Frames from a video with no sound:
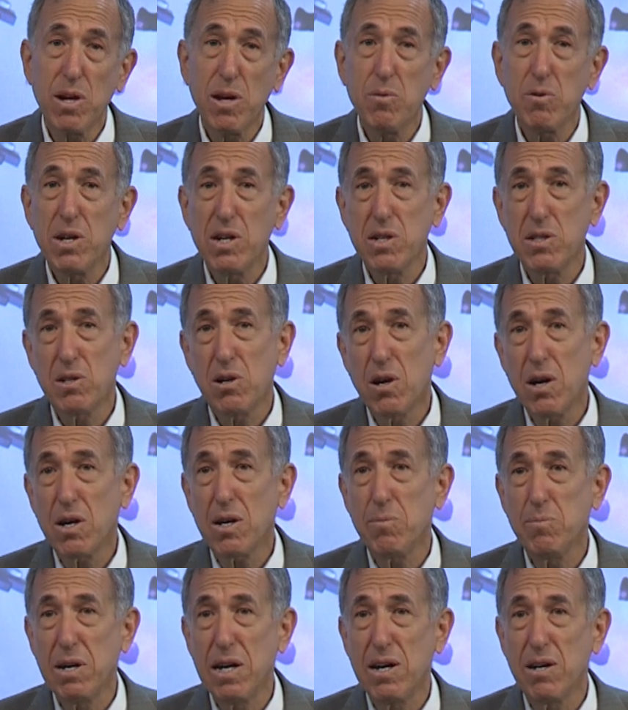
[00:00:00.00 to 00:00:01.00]
I want to
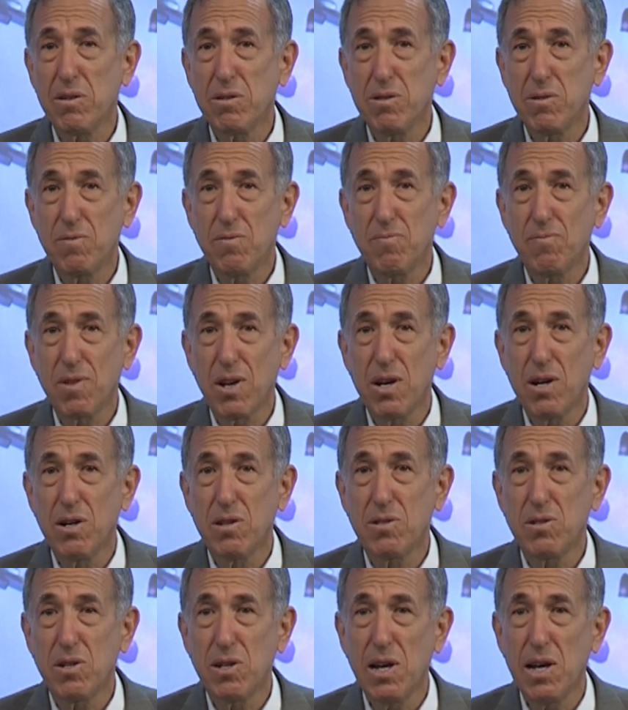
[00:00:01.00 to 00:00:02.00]
talk about
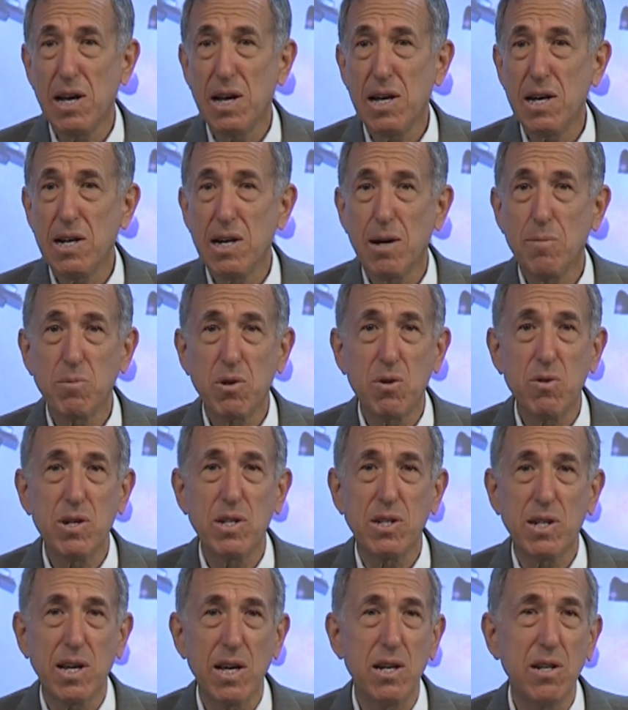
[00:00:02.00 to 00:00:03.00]
today, and I'm
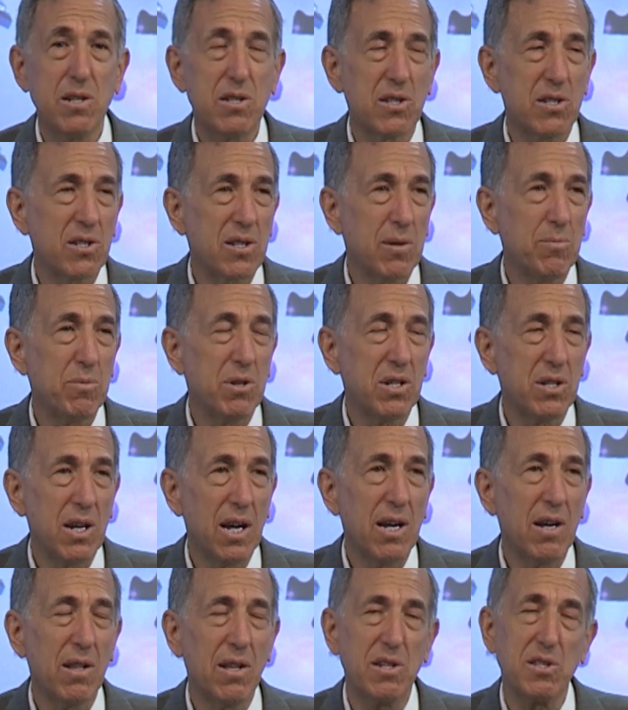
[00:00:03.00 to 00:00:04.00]
going to get into some
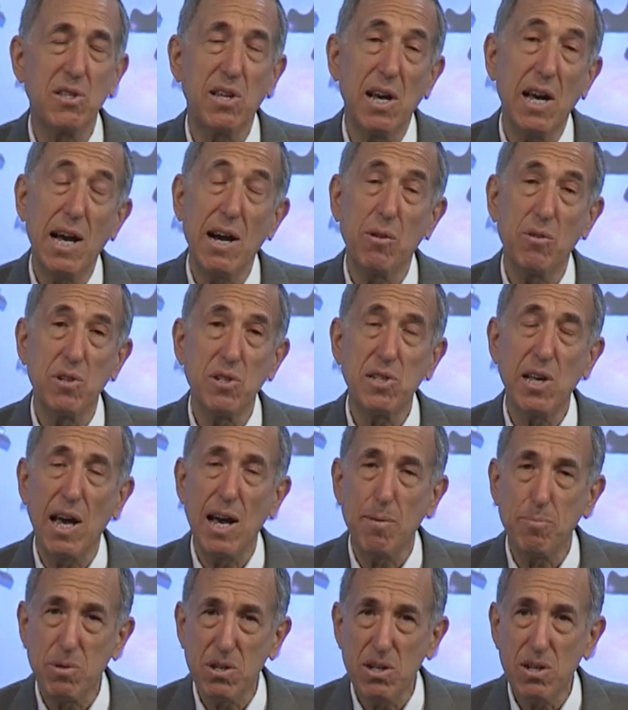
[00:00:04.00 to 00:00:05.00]
detail as to how this
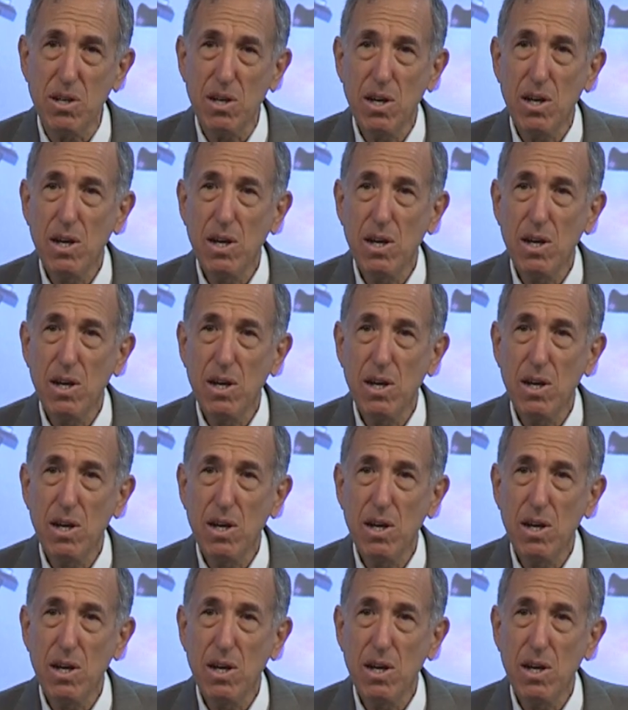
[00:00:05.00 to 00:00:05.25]
happened